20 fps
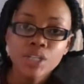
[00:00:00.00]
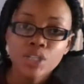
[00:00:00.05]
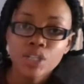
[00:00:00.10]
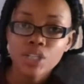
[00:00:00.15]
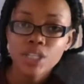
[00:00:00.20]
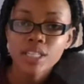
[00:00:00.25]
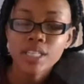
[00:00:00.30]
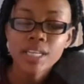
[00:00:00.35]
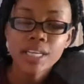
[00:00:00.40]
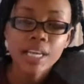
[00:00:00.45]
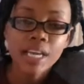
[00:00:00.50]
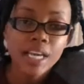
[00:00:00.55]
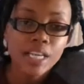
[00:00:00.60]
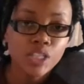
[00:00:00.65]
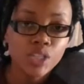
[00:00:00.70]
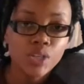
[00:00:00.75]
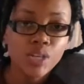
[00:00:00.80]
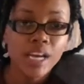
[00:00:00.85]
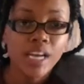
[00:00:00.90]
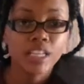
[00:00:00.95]
So just in
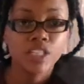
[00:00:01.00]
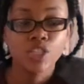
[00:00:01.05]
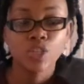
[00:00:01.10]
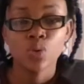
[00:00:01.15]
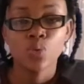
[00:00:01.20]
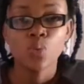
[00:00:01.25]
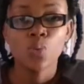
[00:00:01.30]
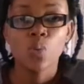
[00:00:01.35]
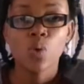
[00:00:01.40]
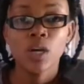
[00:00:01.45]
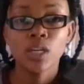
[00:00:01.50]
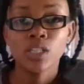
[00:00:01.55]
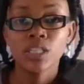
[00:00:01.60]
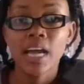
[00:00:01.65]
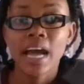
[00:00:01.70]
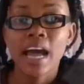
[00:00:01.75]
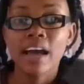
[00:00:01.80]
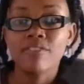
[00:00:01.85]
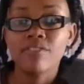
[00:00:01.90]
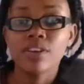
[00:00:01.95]
case you guys don't want to
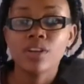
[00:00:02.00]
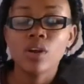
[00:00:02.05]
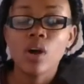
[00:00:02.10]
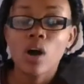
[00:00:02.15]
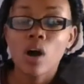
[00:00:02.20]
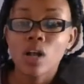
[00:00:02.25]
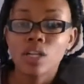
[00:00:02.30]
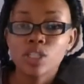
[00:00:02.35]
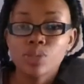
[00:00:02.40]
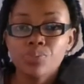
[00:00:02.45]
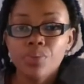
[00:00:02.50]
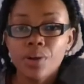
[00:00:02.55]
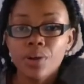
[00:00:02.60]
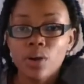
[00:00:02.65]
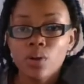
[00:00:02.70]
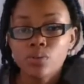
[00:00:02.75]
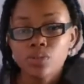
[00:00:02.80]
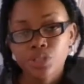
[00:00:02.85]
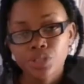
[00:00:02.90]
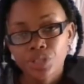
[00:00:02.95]
have it all spread
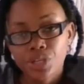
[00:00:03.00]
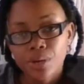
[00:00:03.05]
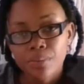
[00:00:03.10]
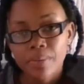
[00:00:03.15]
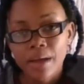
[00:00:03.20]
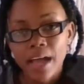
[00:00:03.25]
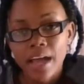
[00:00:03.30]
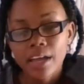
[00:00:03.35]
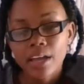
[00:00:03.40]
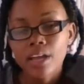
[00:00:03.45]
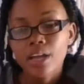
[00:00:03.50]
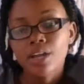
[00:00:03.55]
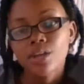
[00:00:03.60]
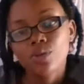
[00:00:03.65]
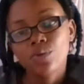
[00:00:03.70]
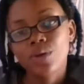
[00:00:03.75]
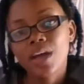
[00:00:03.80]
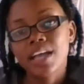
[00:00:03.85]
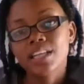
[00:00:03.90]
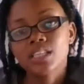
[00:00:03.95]
out in your bag,
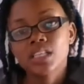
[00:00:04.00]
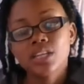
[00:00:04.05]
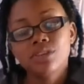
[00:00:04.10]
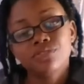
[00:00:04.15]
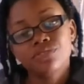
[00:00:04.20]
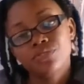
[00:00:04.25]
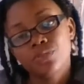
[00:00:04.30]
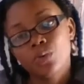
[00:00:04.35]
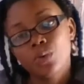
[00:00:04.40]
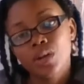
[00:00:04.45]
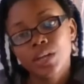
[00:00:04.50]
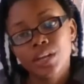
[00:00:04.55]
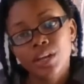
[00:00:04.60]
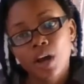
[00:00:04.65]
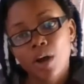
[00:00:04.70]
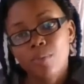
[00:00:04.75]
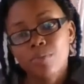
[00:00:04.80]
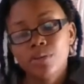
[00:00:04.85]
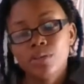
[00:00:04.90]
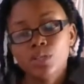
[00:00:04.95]
you guys can fold it
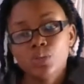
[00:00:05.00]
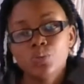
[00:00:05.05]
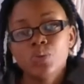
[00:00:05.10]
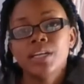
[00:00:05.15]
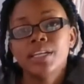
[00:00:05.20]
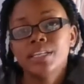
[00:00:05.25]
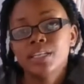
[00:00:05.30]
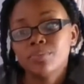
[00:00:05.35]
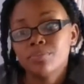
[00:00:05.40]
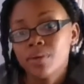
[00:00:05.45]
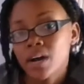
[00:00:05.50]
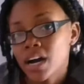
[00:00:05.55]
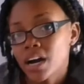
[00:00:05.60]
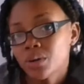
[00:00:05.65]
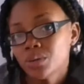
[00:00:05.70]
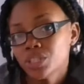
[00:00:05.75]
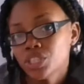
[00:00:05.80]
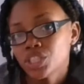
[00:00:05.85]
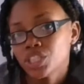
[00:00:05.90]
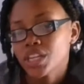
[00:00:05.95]
up into a little
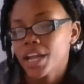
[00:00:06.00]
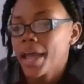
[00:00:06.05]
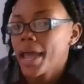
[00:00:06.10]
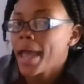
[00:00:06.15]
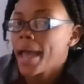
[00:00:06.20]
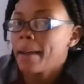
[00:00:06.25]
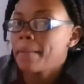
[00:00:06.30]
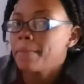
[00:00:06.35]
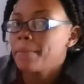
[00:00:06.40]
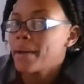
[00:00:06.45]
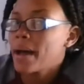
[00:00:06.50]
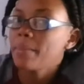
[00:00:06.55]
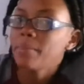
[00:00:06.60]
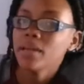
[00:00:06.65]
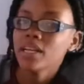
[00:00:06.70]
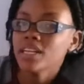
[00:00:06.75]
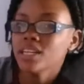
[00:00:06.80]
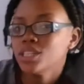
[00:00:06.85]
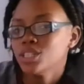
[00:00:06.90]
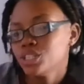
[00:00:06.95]
pouch and pop
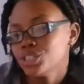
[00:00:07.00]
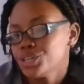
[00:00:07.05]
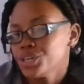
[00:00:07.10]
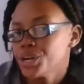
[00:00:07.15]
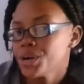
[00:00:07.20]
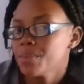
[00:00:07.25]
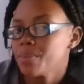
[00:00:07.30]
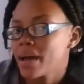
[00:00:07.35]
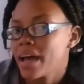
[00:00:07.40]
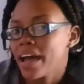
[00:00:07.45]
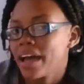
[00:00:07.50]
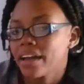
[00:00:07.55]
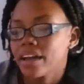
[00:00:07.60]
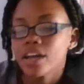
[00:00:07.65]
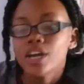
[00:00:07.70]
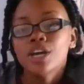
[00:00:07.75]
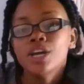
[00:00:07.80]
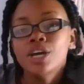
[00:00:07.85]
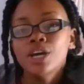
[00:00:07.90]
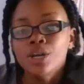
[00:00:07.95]
it into your bag.
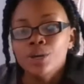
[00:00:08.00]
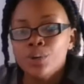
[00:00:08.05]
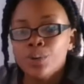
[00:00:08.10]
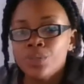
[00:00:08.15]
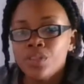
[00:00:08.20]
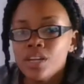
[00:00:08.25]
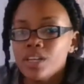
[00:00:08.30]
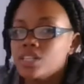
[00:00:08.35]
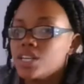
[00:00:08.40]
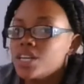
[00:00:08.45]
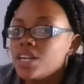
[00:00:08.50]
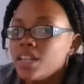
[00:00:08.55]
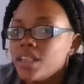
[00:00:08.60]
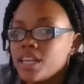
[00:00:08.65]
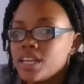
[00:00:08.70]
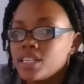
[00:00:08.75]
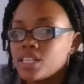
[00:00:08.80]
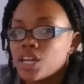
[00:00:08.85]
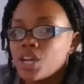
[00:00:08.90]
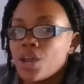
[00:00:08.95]
Now these are the
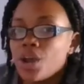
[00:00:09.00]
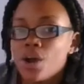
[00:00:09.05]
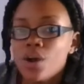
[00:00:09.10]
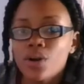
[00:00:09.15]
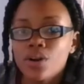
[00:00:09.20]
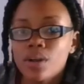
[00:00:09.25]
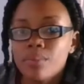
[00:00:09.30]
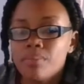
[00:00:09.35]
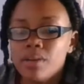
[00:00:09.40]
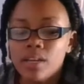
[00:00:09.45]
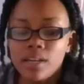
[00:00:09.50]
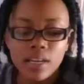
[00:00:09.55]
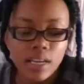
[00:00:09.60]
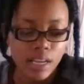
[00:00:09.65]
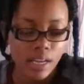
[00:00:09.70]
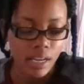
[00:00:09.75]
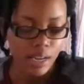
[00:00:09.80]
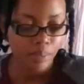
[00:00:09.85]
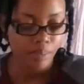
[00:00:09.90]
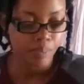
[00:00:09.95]
things that you're going to be
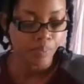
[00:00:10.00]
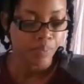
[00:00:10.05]
needing.